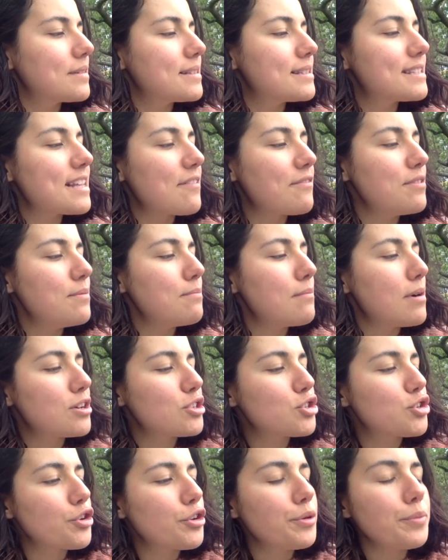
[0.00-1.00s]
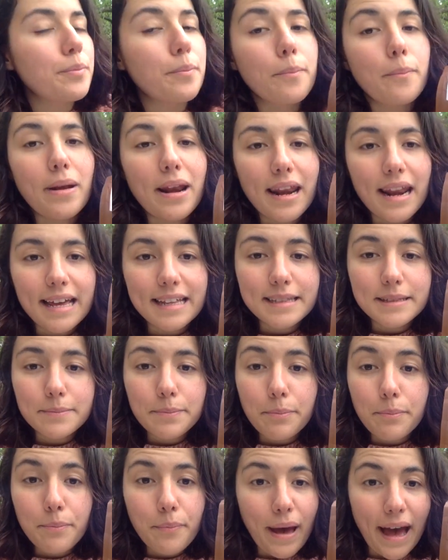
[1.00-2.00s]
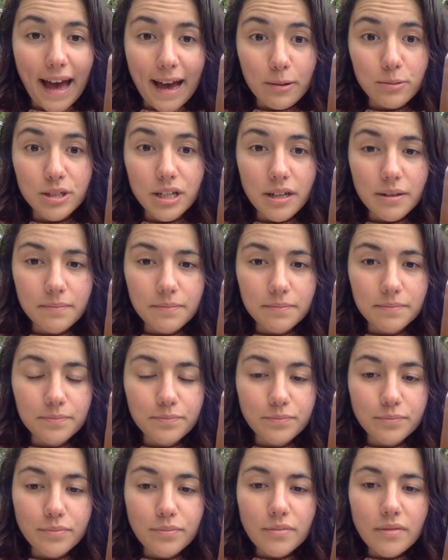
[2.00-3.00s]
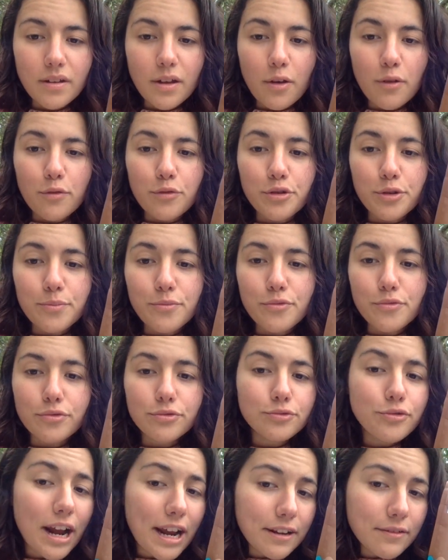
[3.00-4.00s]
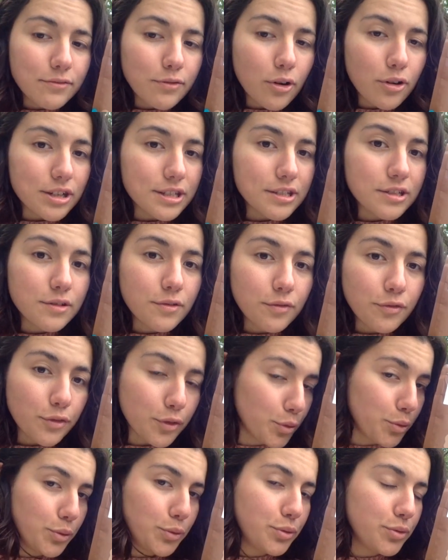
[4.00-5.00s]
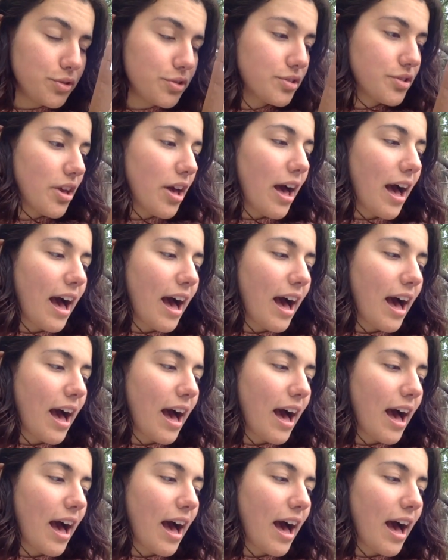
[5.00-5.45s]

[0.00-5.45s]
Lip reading: 7 mushroom blend powder from Rainforest Foods.